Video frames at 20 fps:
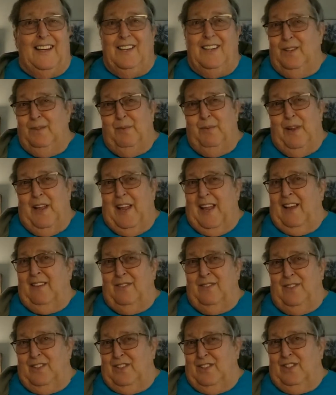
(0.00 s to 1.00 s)
And could we
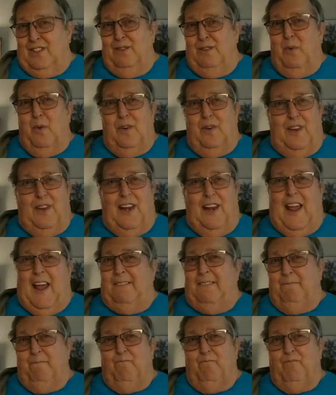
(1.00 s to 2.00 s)
do more than
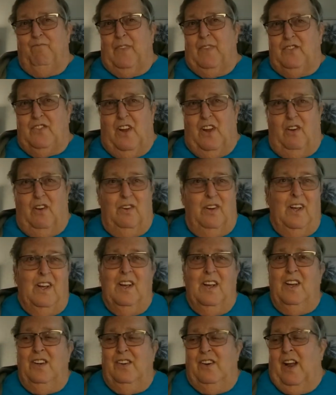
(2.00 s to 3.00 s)
that? So
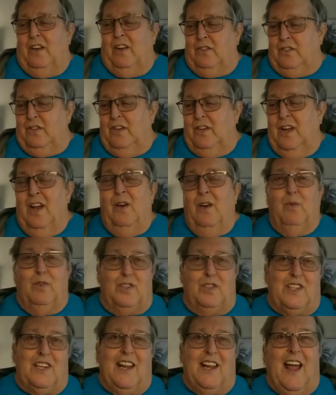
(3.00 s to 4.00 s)
who knows?
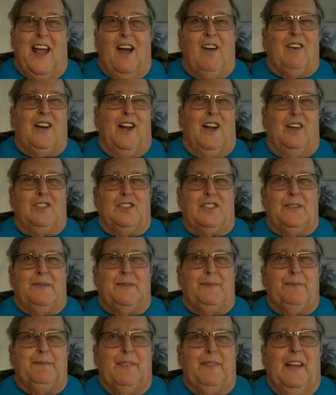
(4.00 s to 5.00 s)
We'll see how it goes.
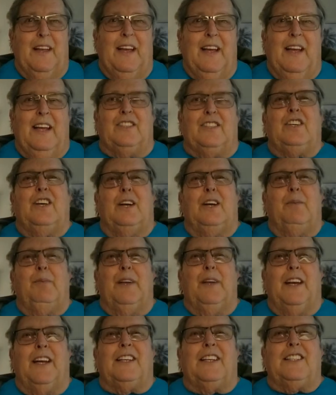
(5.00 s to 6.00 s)
It's going to
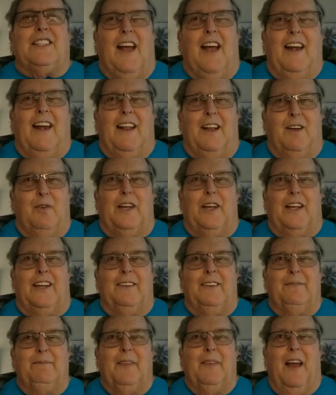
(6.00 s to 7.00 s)
be an exciting
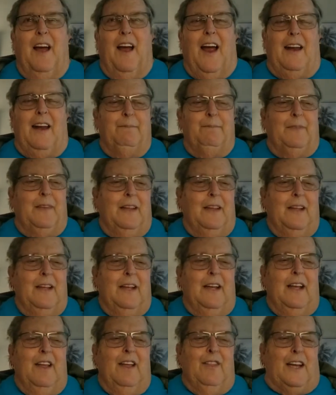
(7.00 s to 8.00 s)
week. All right.
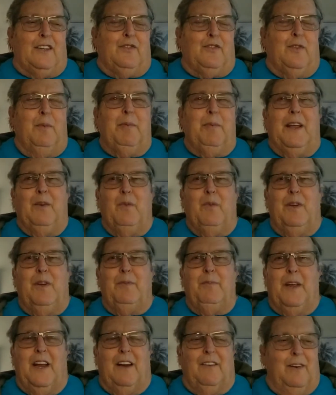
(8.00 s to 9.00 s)
Thanks for being with
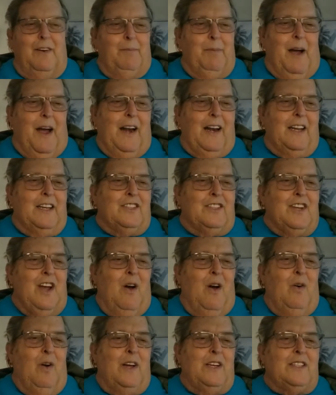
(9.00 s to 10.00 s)
me, everybody. As
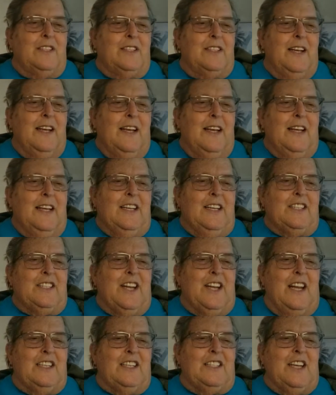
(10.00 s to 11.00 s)
always,
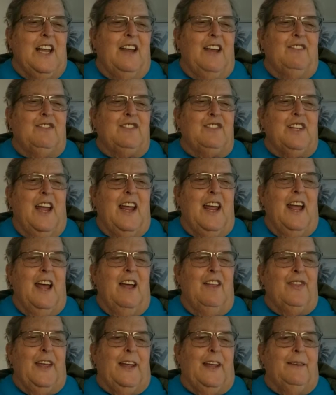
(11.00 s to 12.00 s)
stay safe, stay
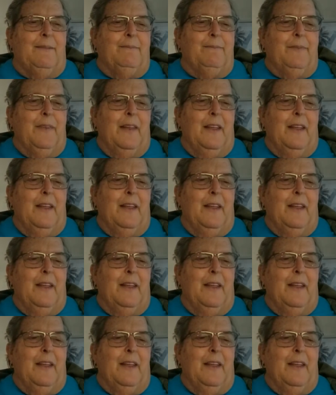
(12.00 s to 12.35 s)
healthy.